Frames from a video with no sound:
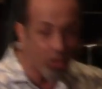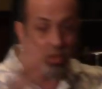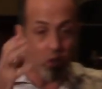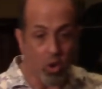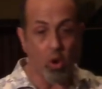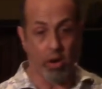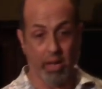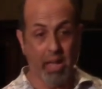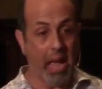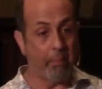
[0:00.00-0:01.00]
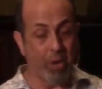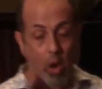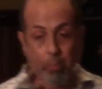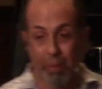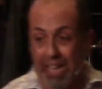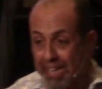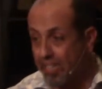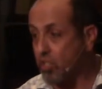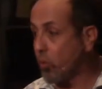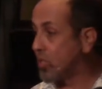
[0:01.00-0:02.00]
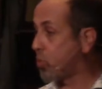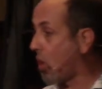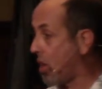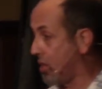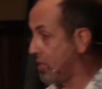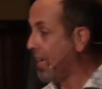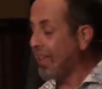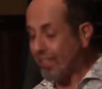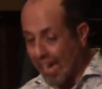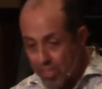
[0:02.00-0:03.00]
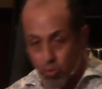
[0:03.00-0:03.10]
the Lord and be obedient to his word. That's